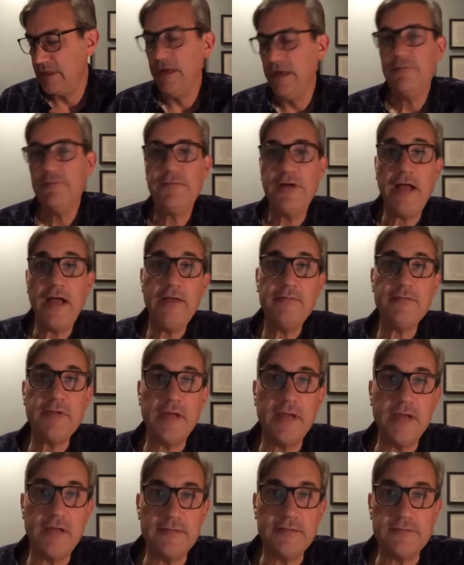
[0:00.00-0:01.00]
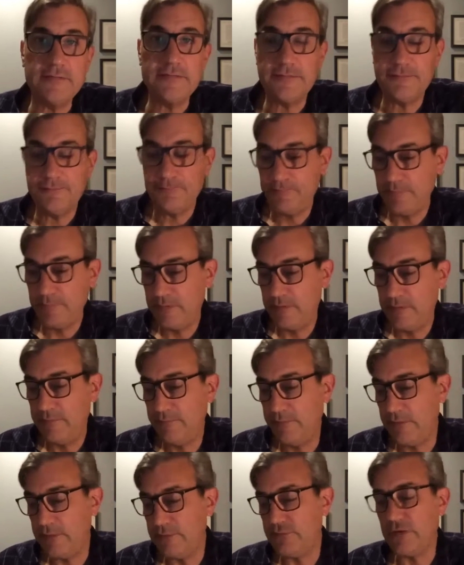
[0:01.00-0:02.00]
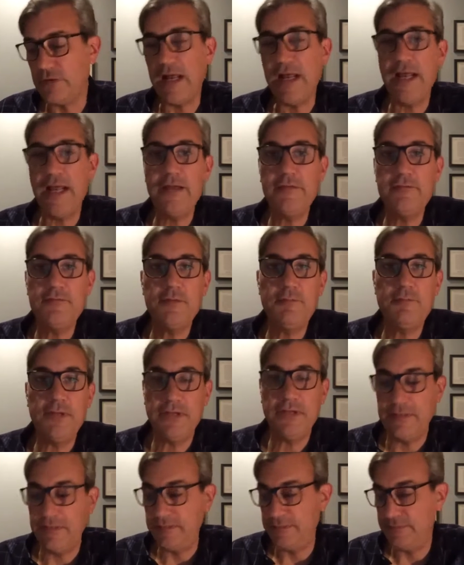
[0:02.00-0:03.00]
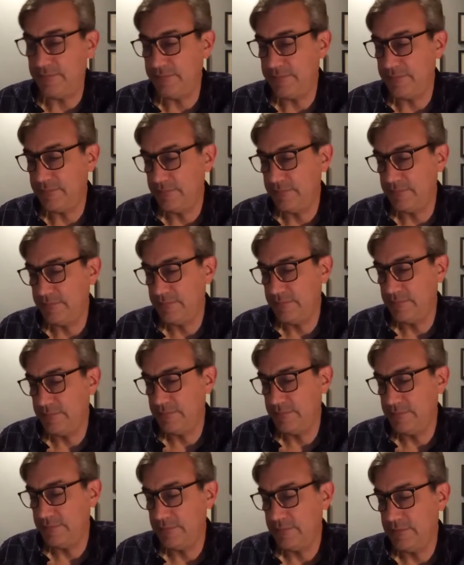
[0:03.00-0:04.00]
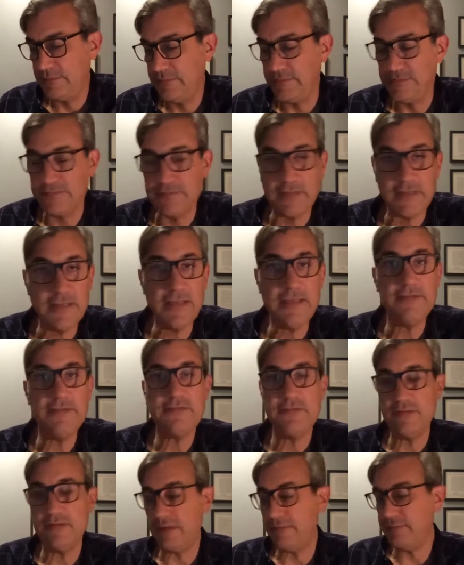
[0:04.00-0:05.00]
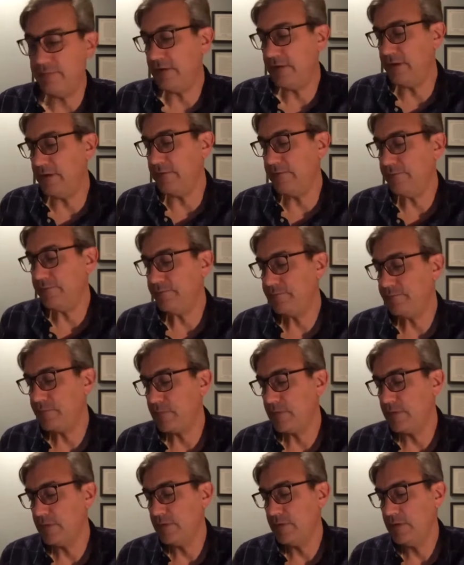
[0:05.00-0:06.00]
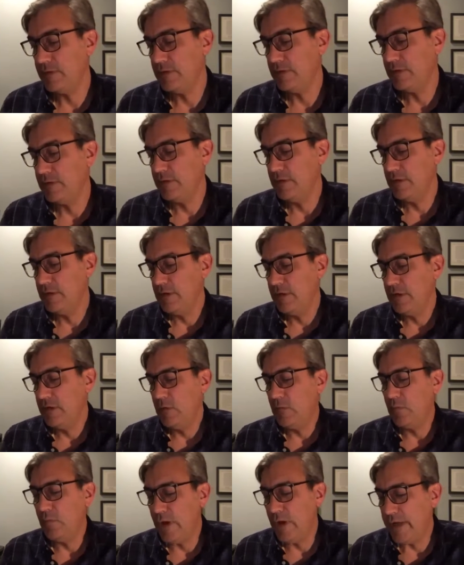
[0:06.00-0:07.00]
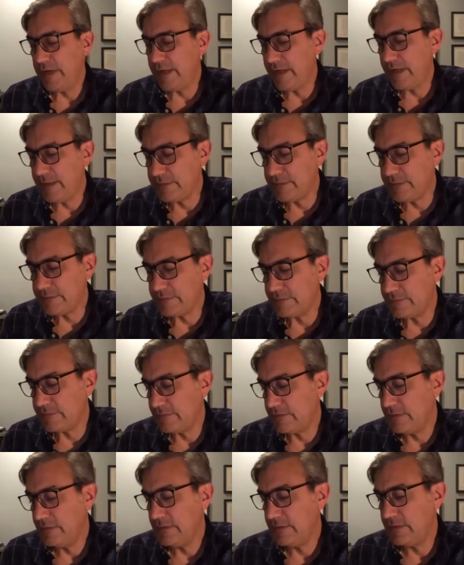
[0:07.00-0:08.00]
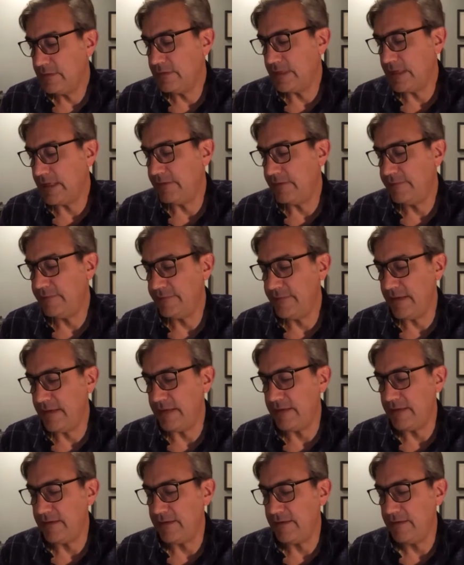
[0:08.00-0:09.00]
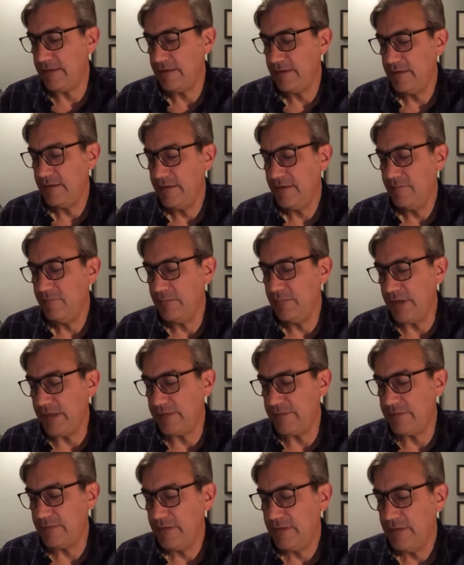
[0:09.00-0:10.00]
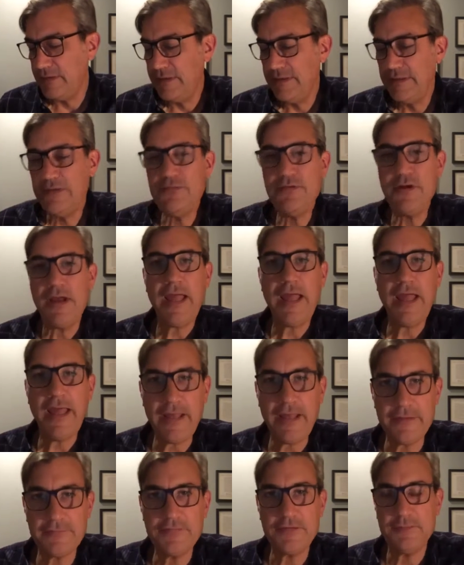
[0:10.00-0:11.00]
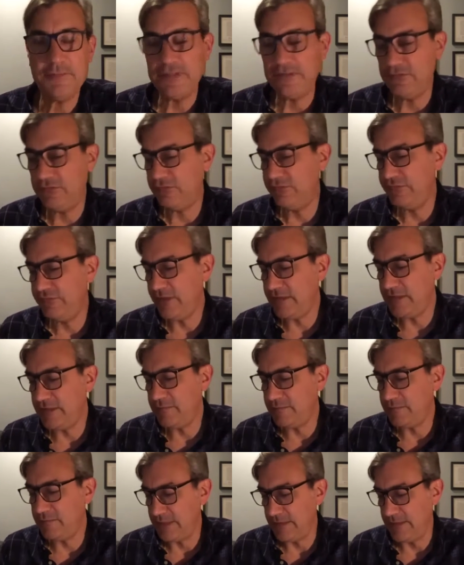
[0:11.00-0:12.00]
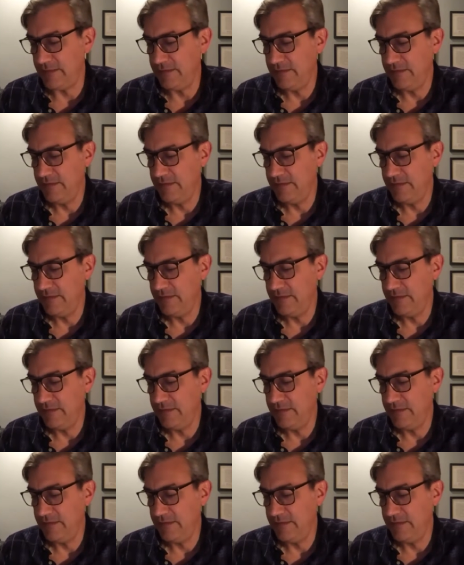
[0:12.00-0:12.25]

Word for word: Five guns for a drive to Billings, just in case you never know. What else could I think, but you have to be shitting me.